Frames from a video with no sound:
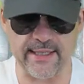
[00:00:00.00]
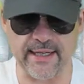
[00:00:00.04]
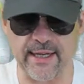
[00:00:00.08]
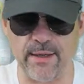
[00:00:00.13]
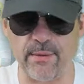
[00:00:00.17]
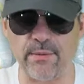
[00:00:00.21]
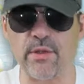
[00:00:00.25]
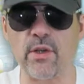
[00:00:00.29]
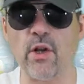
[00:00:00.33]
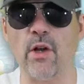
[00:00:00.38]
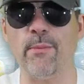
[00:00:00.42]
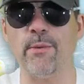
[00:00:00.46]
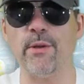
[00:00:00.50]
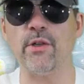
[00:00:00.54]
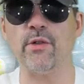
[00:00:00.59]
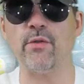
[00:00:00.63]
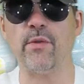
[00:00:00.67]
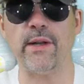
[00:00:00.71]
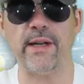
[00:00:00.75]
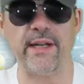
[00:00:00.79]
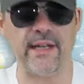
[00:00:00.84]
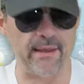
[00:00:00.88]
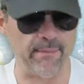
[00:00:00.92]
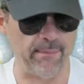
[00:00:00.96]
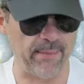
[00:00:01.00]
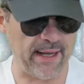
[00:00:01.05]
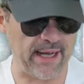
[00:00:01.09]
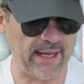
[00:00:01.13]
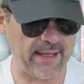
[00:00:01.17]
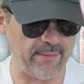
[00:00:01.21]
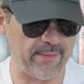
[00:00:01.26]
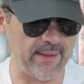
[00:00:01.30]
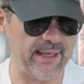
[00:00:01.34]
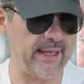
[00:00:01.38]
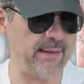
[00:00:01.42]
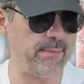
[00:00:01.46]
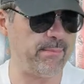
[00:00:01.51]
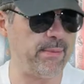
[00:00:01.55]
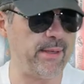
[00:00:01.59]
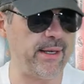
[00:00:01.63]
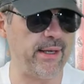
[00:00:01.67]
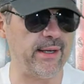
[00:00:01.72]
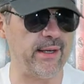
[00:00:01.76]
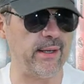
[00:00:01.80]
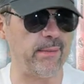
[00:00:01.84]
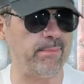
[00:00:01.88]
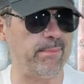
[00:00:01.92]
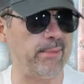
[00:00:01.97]
and I was almost ready to buy them. They had
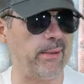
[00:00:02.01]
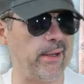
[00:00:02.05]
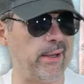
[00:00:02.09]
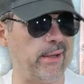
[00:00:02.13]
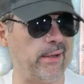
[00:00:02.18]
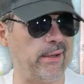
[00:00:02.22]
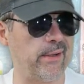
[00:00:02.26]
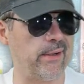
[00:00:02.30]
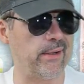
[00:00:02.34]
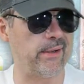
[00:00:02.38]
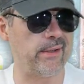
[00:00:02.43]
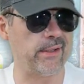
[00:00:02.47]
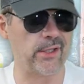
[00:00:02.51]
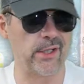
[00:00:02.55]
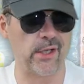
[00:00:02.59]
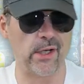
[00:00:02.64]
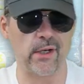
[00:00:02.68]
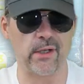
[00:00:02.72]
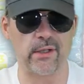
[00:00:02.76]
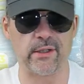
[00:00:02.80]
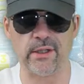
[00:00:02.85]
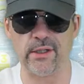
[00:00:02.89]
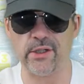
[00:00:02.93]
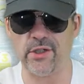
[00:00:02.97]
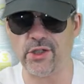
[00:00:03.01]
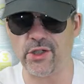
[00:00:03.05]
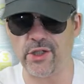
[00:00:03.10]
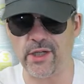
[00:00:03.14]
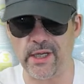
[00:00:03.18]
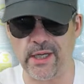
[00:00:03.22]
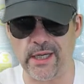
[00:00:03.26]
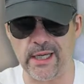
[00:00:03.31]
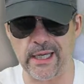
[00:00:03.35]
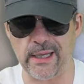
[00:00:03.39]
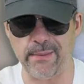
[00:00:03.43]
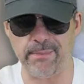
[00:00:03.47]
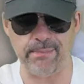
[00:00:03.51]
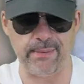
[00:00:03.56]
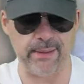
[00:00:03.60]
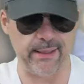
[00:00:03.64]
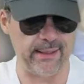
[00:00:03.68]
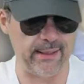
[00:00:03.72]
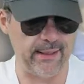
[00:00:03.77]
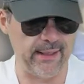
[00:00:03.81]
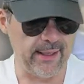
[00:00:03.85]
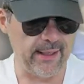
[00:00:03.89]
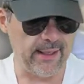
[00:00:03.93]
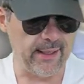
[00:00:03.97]
peanut butter and chocolate chip
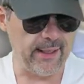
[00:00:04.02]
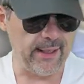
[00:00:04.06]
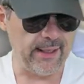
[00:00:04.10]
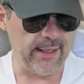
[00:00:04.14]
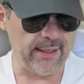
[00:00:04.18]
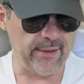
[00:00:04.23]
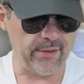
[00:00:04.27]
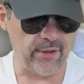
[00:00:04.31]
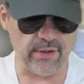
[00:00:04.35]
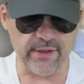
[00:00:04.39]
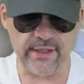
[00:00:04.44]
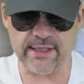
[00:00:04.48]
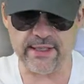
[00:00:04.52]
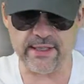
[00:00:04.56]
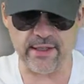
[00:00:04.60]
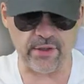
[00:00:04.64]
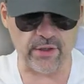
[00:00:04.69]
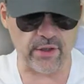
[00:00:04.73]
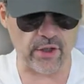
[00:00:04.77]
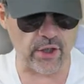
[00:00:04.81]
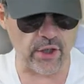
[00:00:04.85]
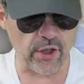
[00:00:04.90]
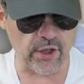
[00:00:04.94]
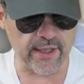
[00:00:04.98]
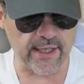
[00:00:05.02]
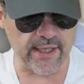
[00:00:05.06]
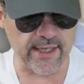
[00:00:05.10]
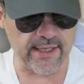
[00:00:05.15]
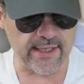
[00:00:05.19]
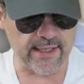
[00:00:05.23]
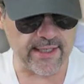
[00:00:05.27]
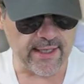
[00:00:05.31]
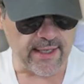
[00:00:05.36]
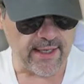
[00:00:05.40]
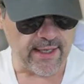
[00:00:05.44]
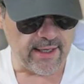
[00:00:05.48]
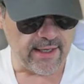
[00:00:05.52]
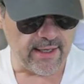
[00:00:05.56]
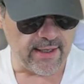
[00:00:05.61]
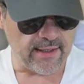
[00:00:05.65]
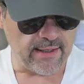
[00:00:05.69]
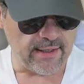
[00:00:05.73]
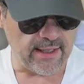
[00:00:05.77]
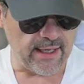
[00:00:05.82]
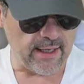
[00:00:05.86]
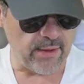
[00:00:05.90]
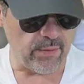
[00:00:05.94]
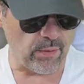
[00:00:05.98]
and, and all these other cookies
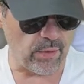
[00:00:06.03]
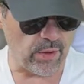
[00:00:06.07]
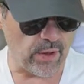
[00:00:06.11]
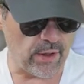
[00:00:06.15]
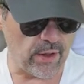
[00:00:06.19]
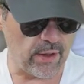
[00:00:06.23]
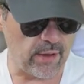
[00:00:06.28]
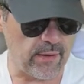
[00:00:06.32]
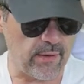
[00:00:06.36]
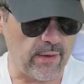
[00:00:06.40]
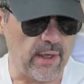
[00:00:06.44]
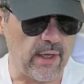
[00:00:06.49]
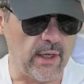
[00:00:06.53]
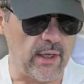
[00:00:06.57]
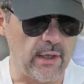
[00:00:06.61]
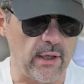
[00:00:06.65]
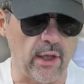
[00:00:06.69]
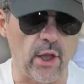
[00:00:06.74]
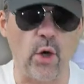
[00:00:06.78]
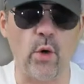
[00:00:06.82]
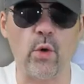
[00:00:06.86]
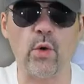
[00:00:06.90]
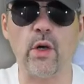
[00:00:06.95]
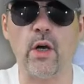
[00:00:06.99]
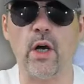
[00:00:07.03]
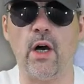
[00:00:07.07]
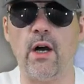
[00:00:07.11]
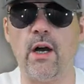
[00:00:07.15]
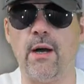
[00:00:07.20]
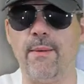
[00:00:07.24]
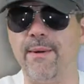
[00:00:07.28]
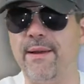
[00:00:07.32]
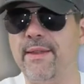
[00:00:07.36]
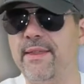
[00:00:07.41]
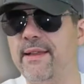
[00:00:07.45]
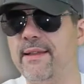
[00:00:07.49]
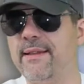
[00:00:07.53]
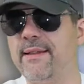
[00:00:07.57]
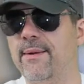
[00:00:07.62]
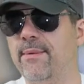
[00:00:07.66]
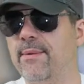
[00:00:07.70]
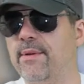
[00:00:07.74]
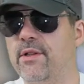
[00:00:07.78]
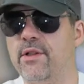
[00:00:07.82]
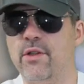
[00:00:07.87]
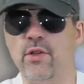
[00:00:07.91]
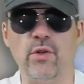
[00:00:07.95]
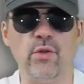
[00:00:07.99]
that were low carb. I think they
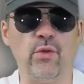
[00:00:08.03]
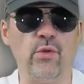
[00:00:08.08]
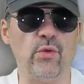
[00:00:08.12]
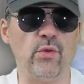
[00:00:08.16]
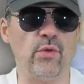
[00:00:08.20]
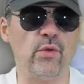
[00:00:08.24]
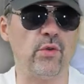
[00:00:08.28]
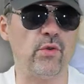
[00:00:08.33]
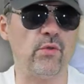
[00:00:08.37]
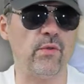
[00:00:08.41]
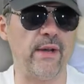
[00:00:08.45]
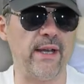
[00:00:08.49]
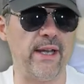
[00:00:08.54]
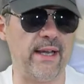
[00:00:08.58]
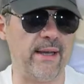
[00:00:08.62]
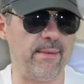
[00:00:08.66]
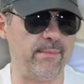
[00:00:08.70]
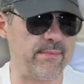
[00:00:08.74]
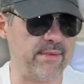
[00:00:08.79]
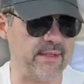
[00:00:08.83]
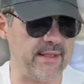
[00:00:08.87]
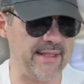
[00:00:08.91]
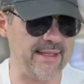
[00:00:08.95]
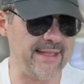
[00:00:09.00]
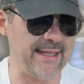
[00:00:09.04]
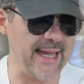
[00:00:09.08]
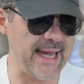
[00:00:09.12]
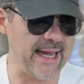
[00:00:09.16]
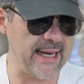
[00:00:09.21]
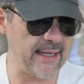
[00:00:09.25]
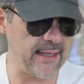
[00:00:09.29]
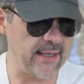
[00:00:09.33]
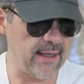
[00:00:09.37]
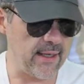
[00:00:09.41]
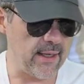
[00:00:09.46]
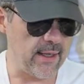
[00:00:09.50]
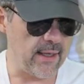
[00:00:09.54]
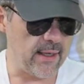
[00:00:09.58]
were two grams net